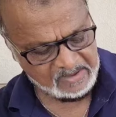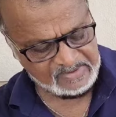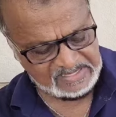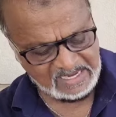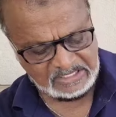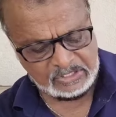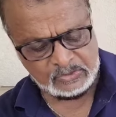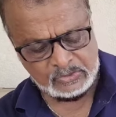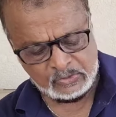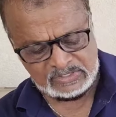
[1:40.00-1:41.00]
I've decided
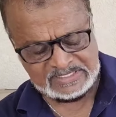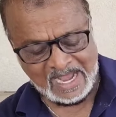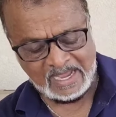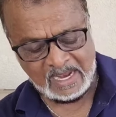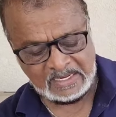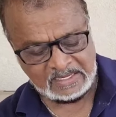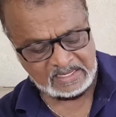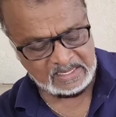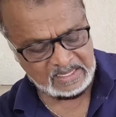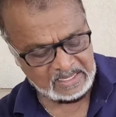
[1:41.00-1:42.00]
to use
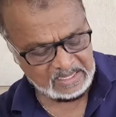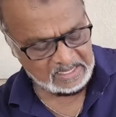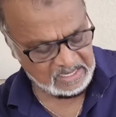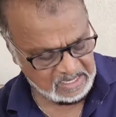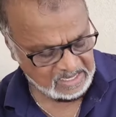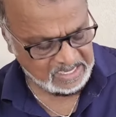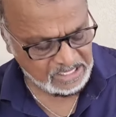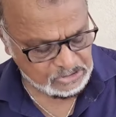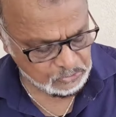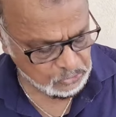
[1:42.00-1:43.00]
Guyana
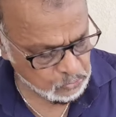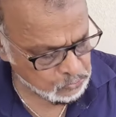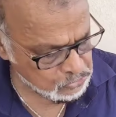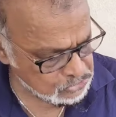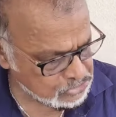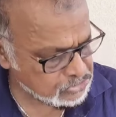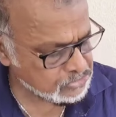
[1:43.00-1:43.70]
Kaieteur News